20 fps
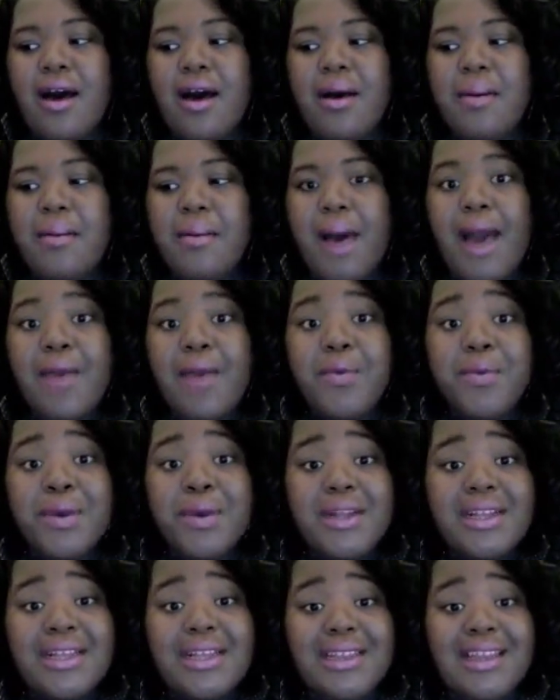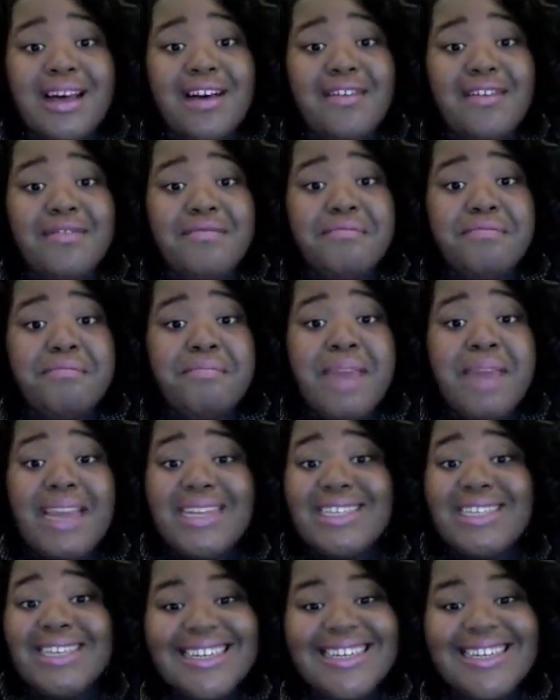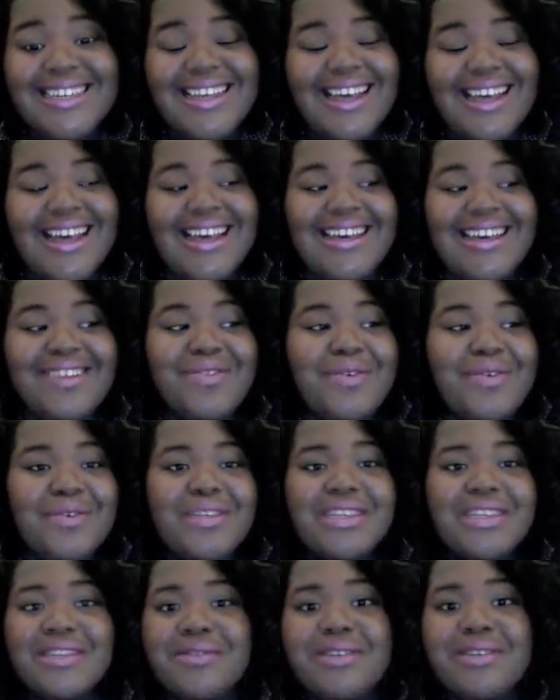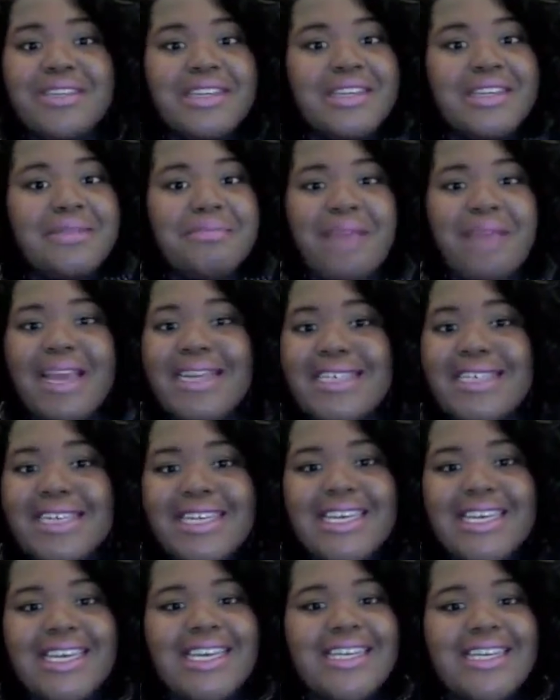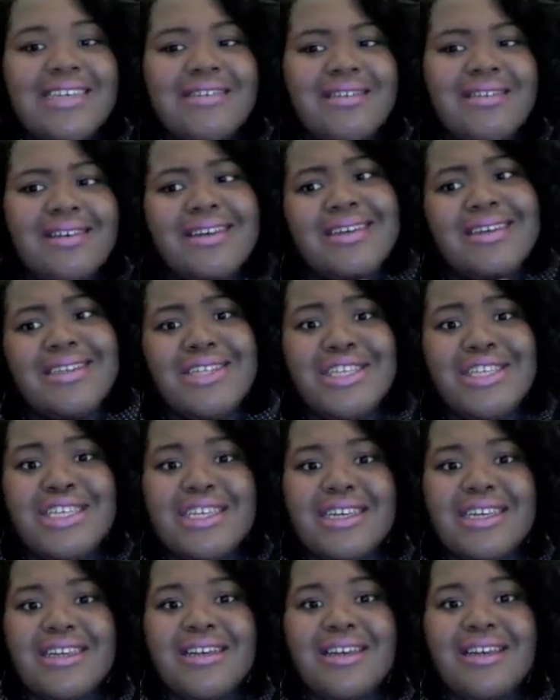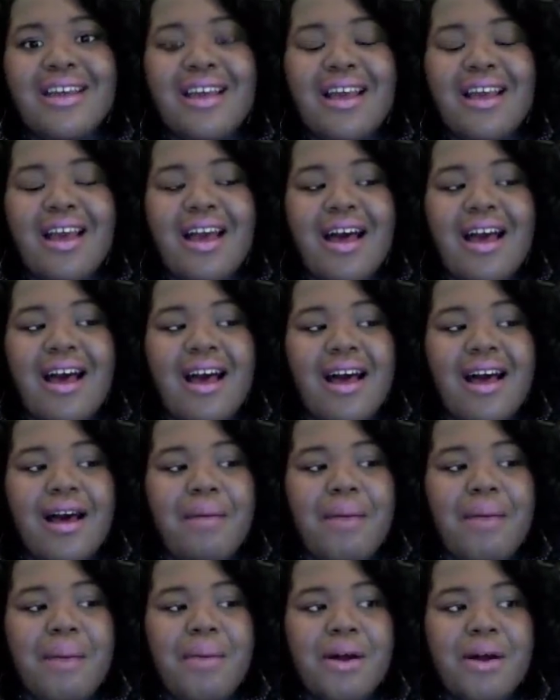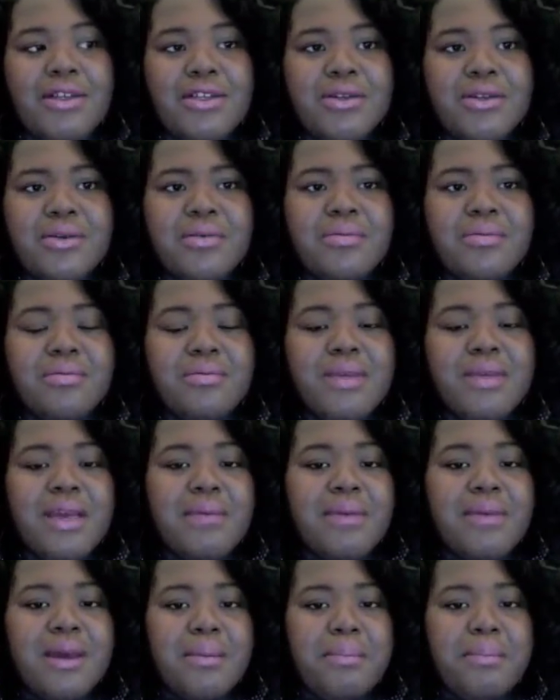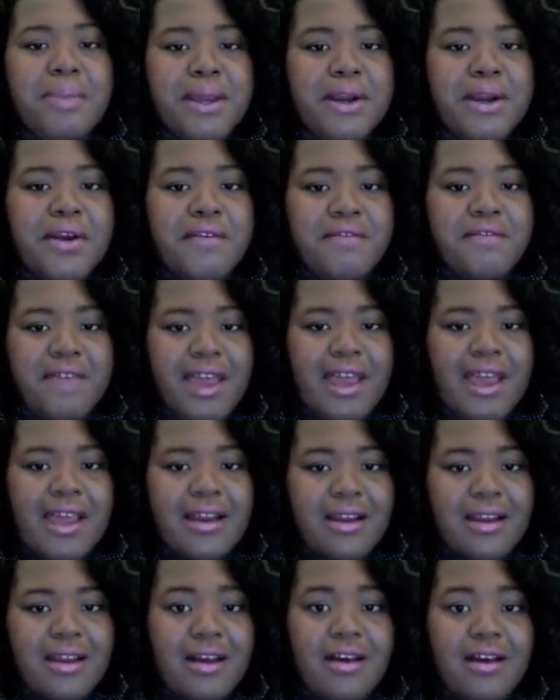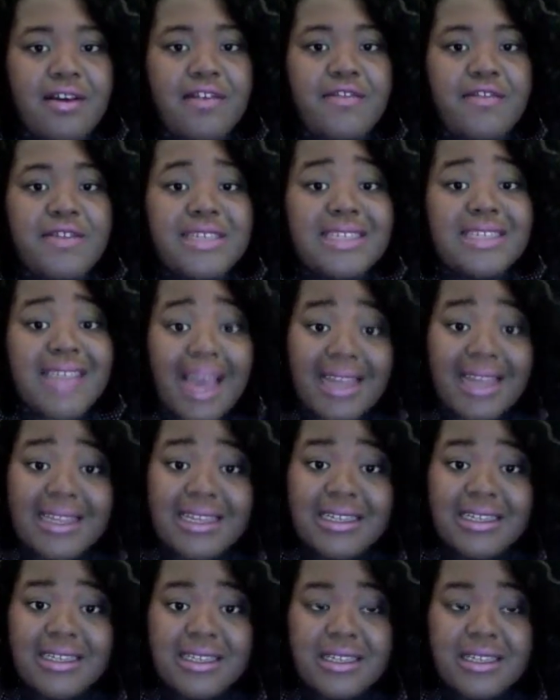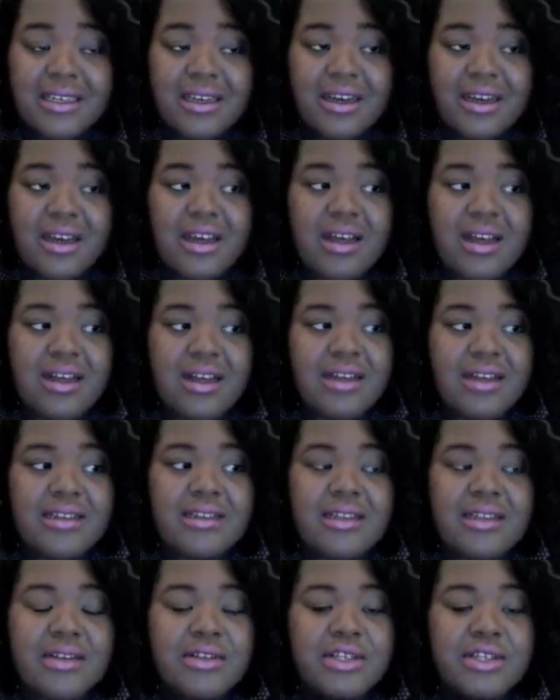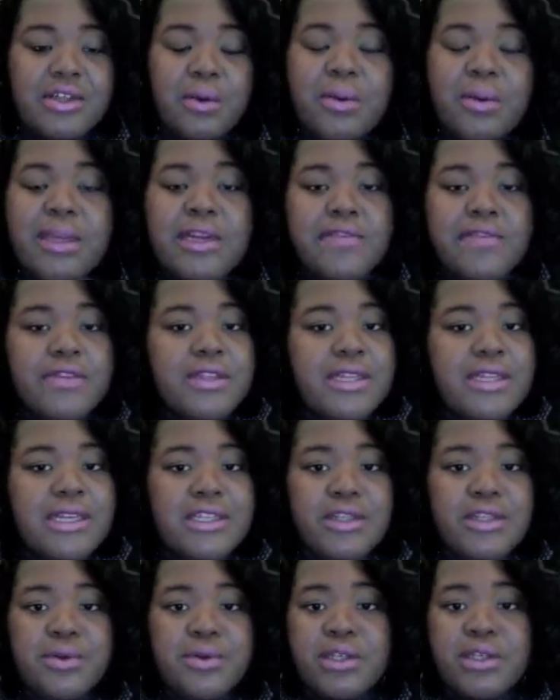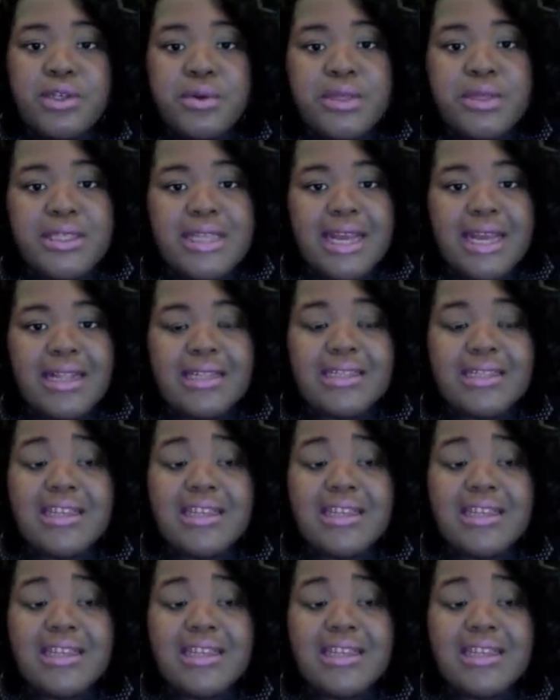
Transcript: I really love baked chicken. Rotisserie chicken, baked chicken, I guess chicken. I'm also becoming a bigger fan of salads because there's so many different things you can do with